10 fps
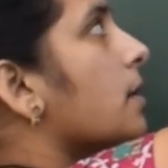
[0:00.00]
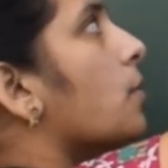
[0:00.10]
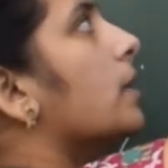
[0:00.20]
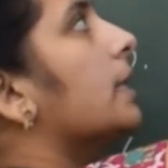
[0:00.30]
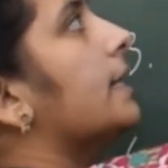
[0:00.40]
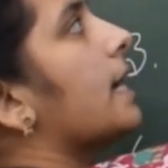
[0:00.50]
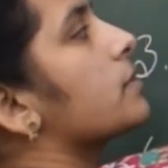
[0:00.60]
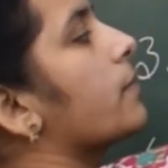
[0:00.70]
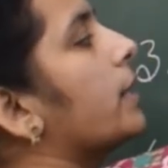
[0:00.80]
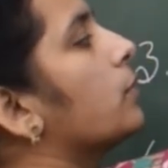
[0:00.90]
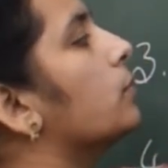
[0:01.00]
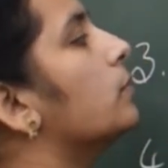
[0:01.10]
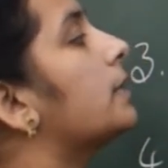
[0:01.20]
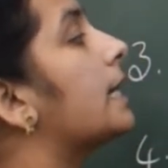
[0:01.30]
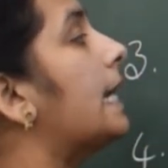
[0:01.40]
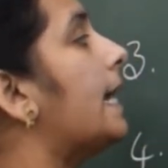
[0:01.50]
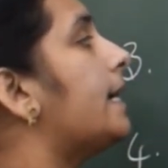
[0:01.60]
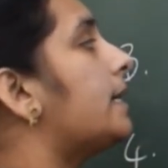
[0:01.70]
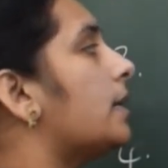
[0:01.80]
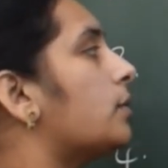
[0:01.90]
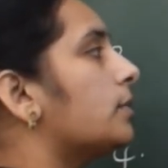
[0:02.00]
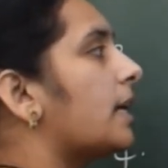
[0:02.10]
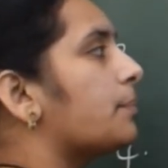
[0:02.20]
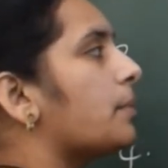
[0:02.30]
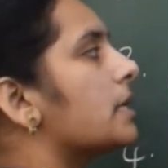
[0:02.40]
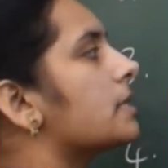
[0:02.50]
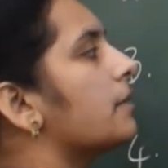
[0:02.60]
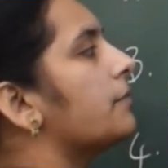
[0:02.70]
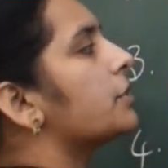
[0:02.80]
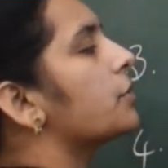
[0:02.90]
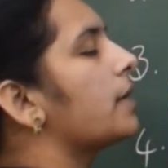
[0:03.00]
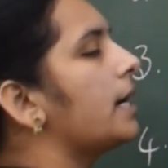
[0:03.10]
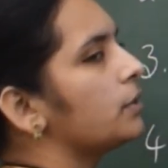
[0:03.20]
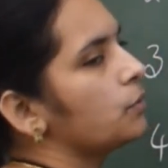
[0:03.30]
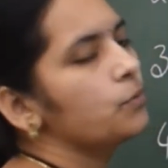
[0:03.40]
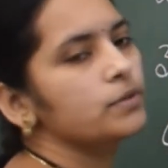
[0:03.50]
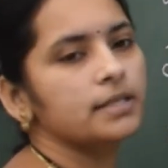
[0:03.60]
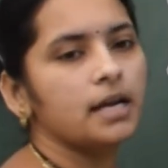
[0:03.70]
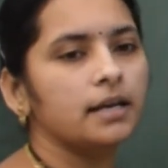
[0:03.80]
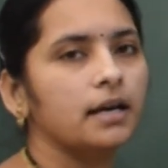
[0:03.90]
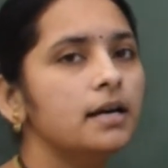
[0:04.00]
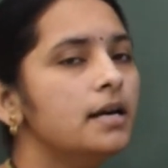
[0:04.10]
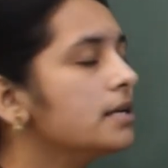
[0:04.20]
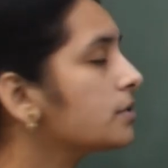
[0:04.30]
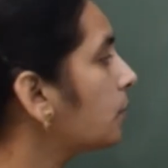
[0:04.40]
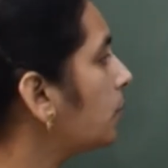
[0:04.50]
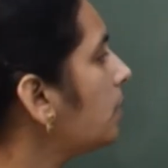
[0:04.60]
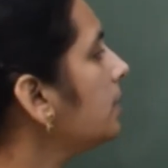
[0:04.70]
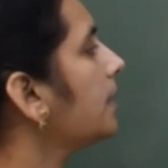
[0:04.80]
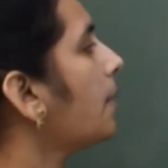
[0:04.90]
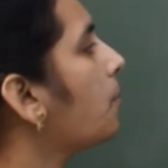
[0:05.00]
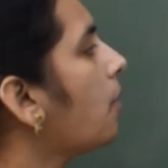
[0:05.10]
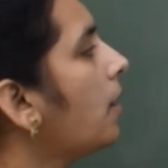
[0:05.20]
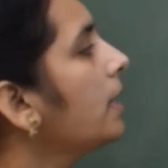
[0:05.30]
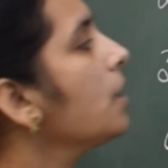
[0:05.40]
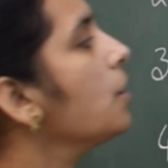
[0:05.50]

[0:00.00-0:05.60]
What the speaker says: only, that's why who. Related to that person, we should write whose, Nana. So the boy